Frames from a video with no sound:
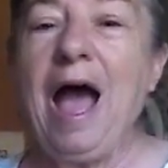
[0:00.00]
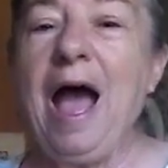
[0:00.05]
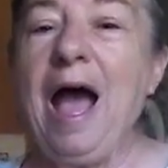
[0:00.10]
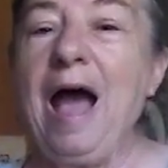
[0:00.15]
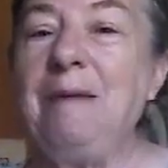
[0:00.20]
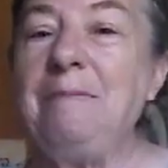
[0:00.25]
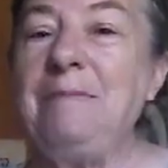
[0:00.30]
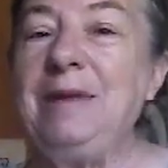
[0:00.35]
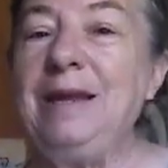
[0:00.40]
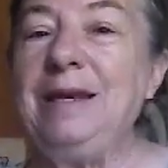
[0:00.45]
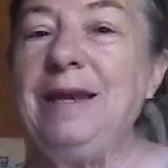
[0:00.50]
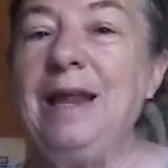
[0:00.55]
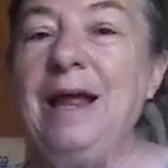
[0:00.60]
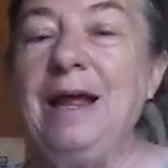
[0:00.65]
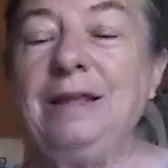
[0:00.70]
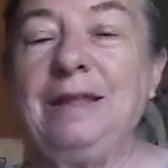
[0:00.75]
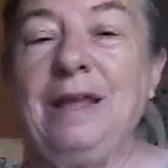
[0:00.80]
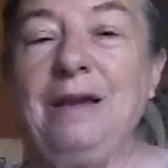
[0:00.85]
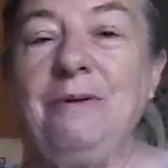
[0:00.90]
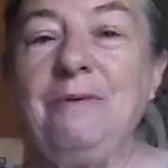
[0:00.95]
I mean,
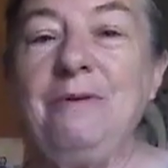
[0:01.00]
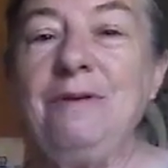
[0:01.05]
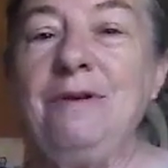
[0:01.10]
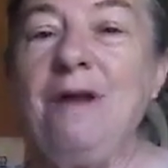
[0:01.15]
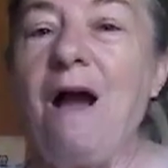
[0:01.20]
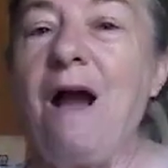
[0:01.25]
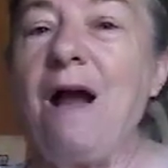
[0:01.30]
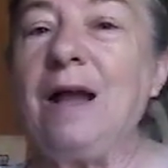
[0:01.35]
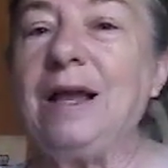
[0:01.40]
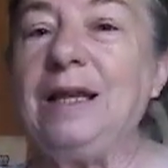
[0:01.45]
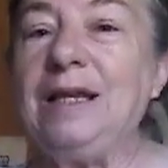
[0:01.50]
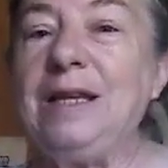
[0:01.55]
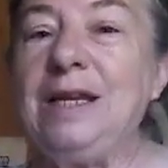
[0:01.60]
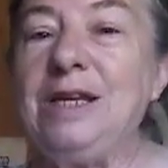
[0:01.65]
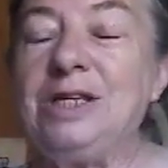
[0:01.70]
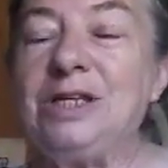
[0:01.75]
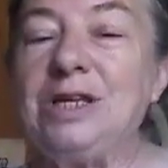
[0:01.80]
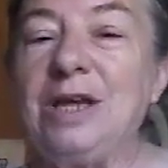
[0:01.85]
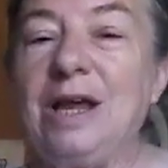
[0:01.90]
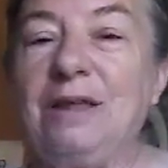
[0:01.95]
they were knocking
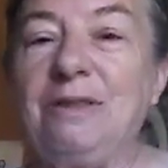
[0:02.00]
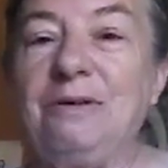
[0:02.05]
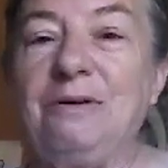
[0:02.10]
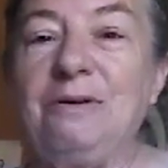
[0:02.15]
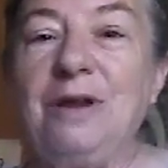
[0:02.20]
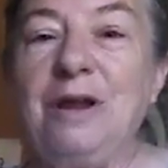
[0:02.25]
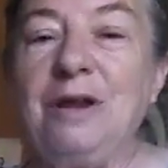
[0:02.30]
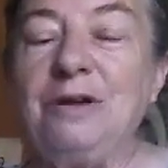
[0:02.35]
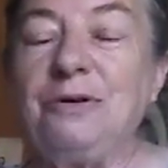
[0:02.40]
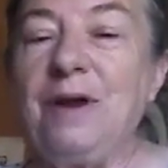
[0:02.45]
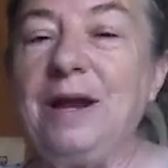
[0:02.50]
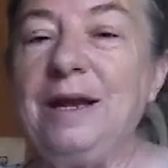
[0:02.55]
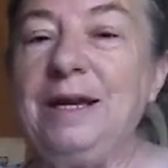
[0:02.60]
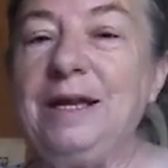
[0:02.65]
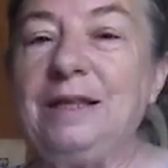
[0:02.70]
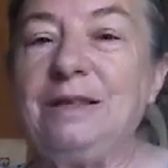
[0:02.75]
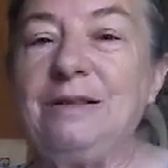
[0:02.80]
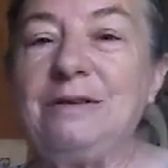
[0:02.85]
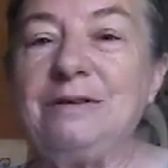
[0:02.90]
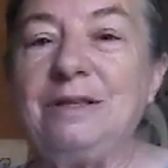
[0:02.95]
each other, trying to
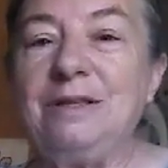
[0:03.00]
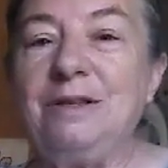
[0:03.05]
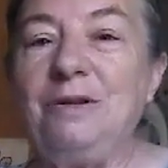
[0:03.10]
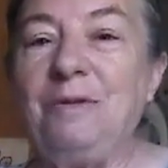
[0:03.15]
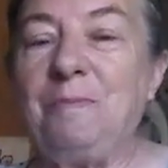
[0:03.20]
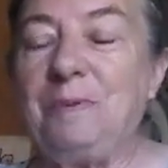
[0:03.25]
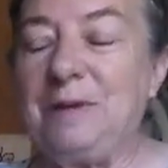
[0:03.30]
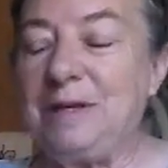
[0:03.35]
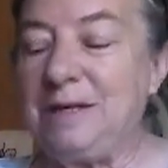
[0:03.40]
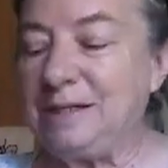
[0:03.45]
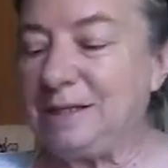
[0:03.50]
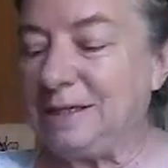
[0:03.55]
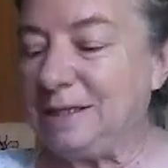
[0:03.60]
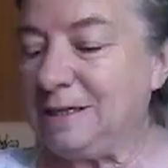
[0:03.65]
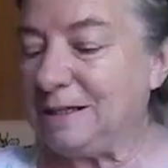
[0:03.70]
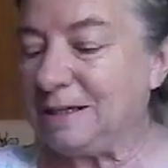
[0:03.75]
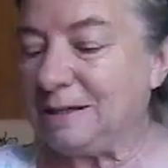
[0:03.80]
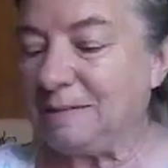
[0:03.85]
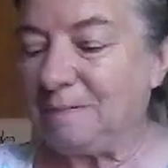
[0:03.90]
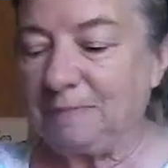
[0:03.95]
get those little
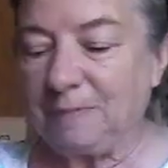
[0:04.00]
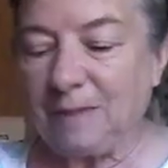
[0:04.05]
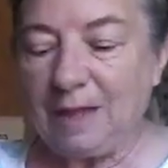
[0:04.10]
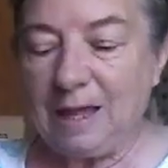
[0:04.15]
pieces.